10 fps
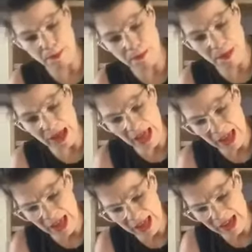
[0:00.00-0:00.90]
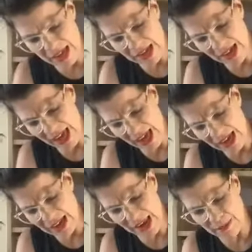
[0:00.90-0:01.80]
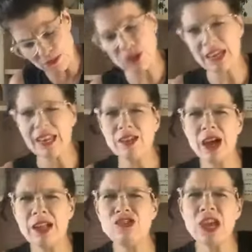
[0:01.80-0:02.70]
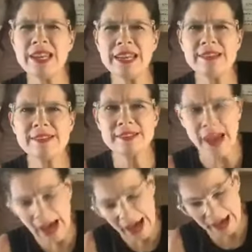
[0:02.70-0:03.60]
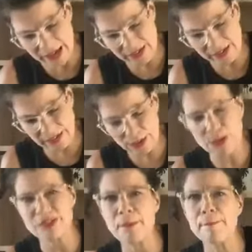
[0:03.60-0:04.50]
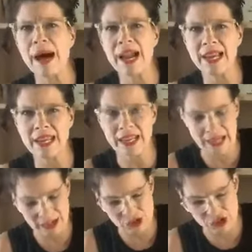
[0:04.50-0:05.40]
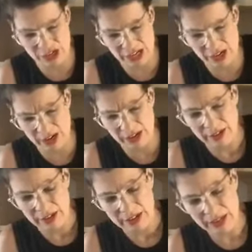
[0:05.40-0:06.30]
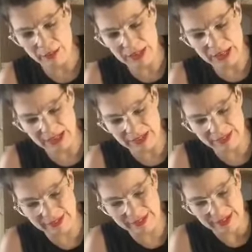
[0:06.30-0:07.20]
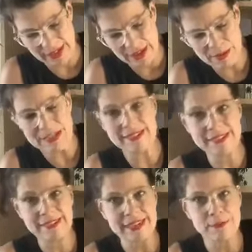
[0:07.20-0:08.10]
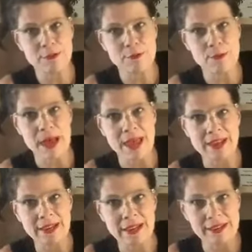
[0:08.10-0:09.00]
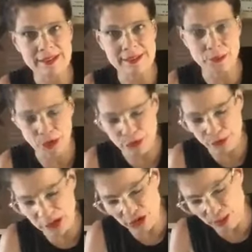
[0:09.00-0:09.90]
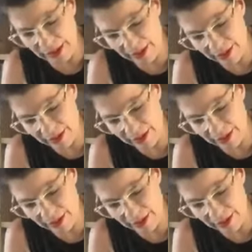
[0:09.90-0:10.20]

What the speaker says: by a guy named Jennings Cox, who was a mining engineer. Him and his team of men needed some refreshment.